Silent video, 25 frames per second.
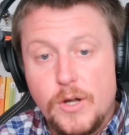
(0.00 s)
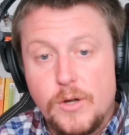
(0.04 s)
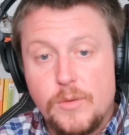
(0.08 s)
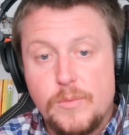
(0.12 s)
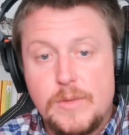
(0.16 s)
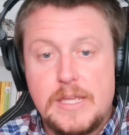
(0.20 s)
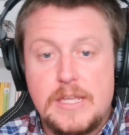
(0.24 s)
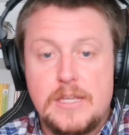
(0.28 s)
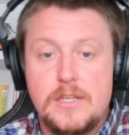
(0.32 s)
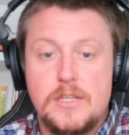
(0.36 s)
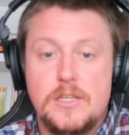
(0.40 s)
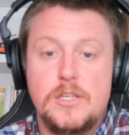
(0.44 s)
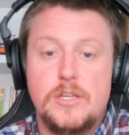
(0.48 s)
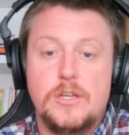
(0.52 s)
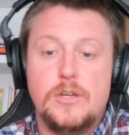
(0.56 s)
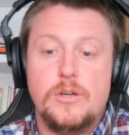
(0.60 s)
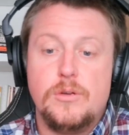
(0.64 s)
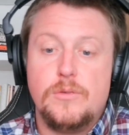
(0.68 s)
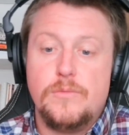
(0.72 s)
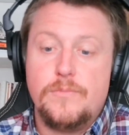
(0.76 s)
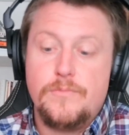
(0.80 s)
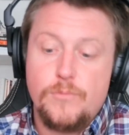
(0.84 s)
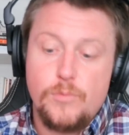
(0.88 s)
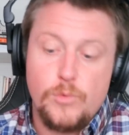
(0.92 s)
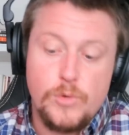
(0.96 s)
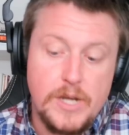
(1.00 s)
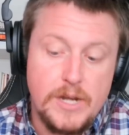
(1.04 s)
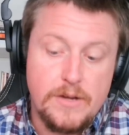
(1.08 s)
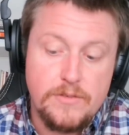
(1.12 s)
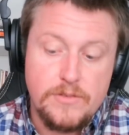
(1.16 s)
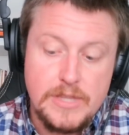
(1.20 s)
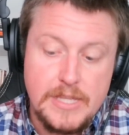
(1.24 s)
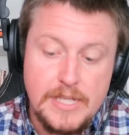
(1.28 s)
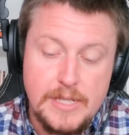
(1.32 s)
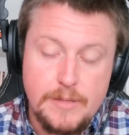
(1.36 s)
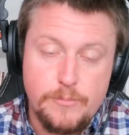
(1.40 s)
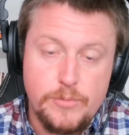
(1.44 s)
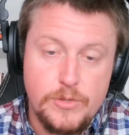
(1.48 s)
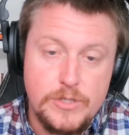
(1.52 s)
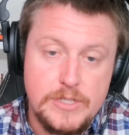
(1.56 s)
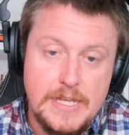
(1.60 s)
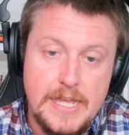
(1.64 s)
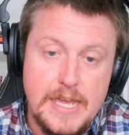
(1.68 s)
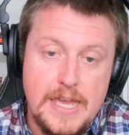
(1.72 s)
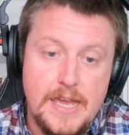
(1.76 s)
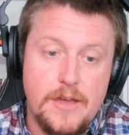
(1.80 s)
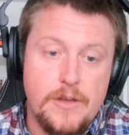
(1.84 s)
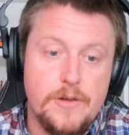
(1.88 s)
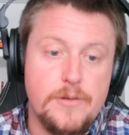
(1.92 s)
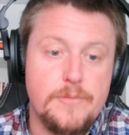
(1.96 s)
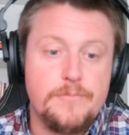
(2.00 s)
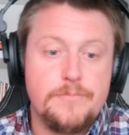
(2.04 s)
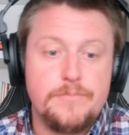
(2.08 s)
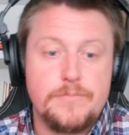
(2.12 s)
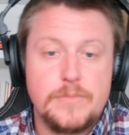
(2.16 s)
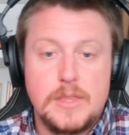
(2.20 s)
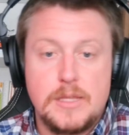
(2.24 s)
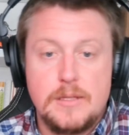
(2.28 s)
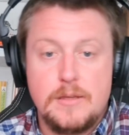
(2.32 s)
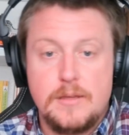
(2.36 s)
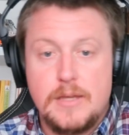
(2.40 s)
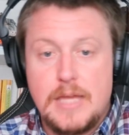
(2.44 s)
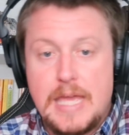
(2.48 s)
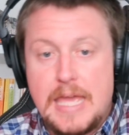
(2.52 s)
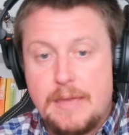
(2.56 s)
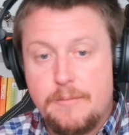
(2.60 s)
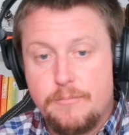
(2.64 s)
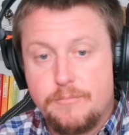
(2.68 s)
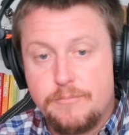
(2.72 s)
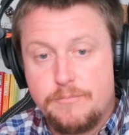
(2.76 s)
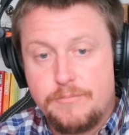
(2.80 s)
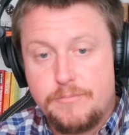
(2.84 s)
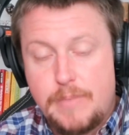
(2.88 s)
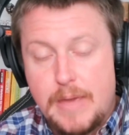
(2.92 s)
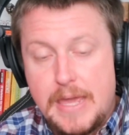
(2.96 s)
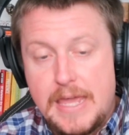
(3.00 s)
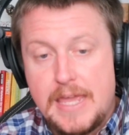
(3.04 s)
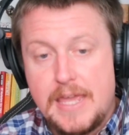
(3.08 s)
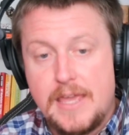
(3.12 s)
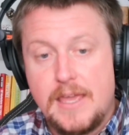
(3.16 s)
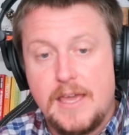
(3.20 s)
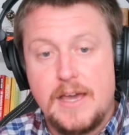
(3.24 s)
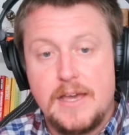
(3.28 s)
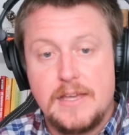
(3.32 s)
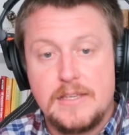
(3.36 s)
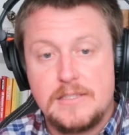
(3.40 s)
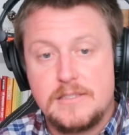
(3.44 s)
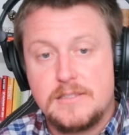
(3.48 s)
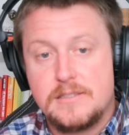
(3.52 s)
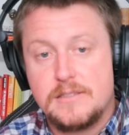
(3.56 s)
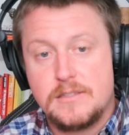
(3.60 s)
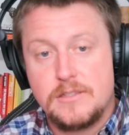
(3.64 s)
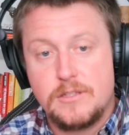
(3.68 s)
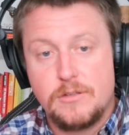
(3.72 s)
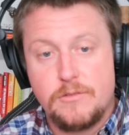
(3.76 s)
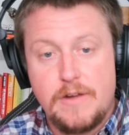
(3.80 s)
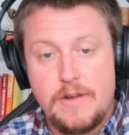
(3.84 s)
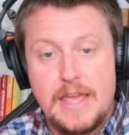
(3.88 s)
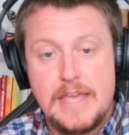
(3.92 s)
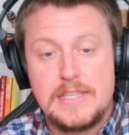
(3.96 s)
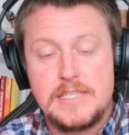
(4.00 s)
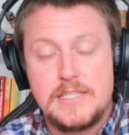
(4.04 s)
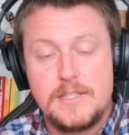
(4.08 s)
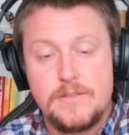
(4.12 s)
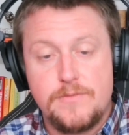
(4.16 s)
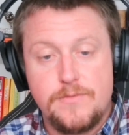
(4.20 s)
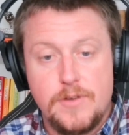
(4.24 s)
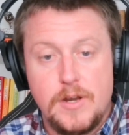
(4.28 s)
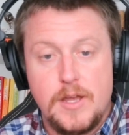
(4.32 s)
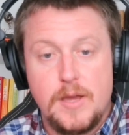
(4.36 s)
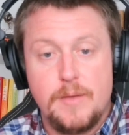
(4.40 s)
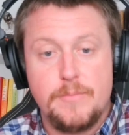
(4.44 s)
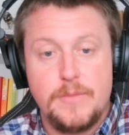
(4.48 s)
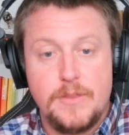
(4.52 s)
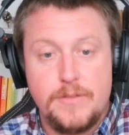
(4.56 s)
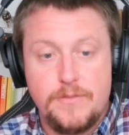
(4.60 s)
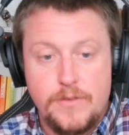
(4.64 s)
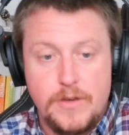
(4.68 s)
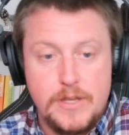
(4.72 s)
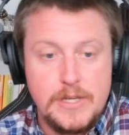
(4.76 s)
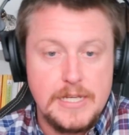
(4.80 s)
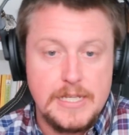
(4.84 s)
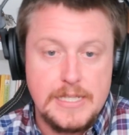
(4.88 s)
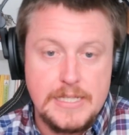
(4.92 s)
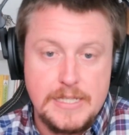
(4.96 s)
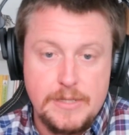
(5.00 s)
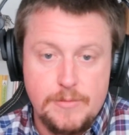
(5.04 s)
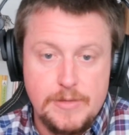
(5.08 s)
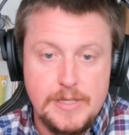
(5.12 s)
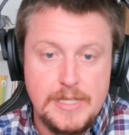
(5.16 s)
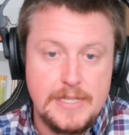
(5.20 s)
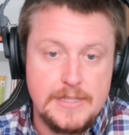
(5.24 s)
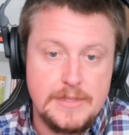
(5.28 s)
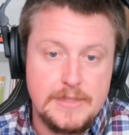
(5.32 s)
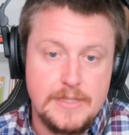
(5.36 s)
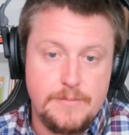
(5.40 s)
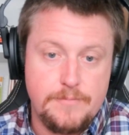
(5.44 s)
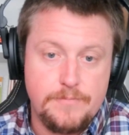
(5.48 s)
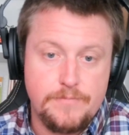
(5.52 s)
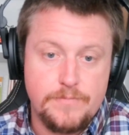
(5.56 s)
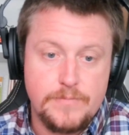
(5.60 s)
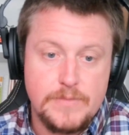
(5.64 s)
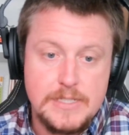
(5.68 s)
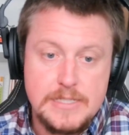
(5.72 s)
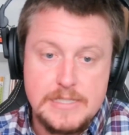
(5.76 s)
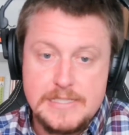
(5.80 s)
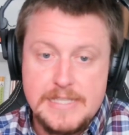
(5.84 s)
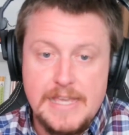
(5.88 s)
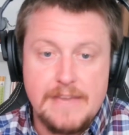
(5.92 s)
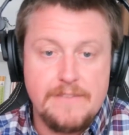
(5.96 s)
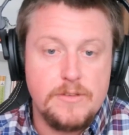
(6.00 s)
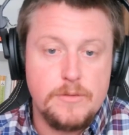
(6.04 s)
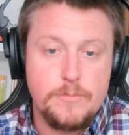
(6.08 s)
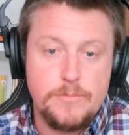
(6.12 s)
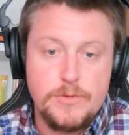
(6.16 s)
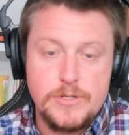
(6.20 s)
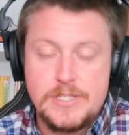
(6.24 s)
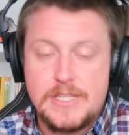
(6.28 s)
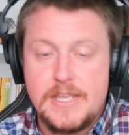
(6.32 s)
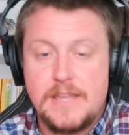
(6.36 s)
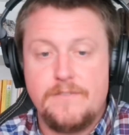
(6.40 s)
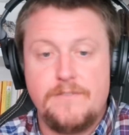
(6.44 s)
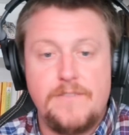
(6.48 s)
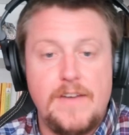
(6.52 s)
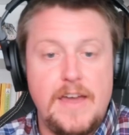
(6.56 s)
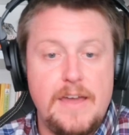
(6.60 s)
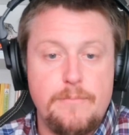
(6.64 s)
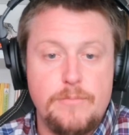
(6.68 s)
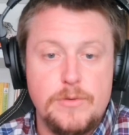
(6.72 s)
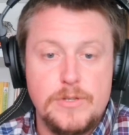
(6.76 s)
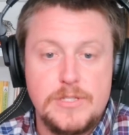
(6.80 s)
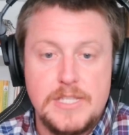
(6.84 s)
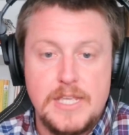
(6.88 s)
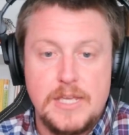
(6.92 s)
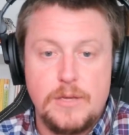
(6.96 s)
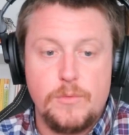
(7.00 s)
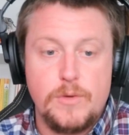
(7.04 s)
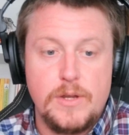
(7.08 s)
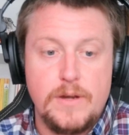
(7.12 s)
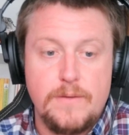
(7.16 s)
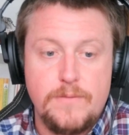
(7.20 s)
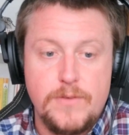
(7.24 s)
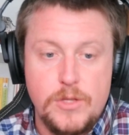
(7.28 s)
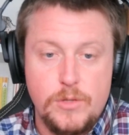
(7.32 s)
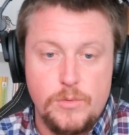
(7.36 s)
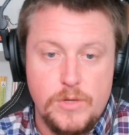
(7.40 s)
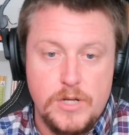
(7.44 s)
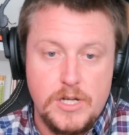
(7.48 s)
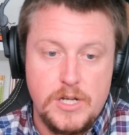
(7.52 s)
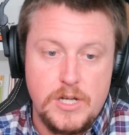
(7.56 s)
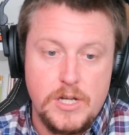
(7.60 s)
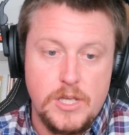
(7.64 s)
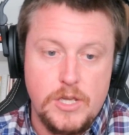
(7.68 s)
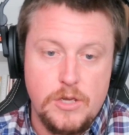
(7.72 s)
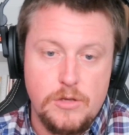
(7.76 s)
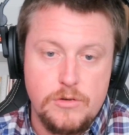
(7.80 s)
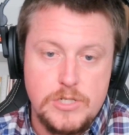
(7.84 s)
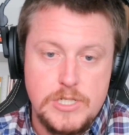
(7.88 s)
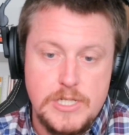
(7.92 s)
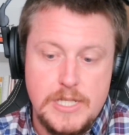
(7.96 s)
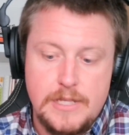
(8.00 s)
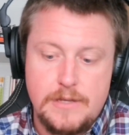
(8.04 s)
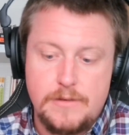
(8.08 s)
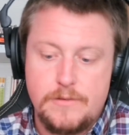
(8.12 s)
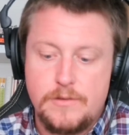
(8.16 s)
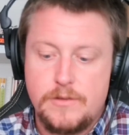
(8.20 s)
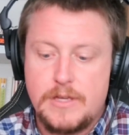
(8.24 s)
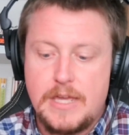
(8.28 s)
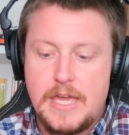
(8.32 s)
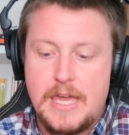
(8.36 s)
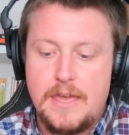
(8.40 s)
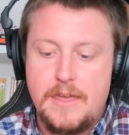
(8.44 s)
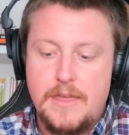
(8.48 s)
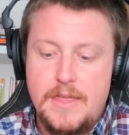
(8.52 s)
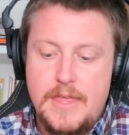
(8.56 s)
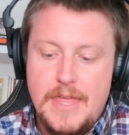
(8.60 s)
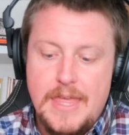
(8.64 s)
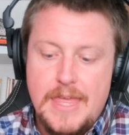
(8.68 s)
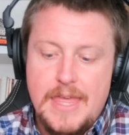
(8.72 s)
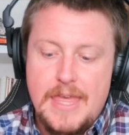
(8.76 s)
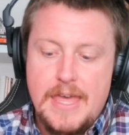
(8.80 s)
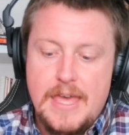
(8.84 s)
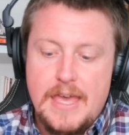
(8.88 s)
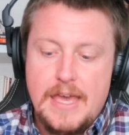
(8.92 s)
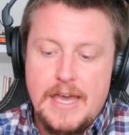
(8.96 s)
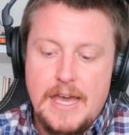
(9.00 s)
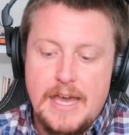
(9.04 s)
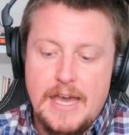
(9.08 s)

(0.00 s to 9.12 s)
Or we can do whatever they can put down and pay us the rest from the funding that we get them. 7%, 5%, whatever you want to negotiate. Okay.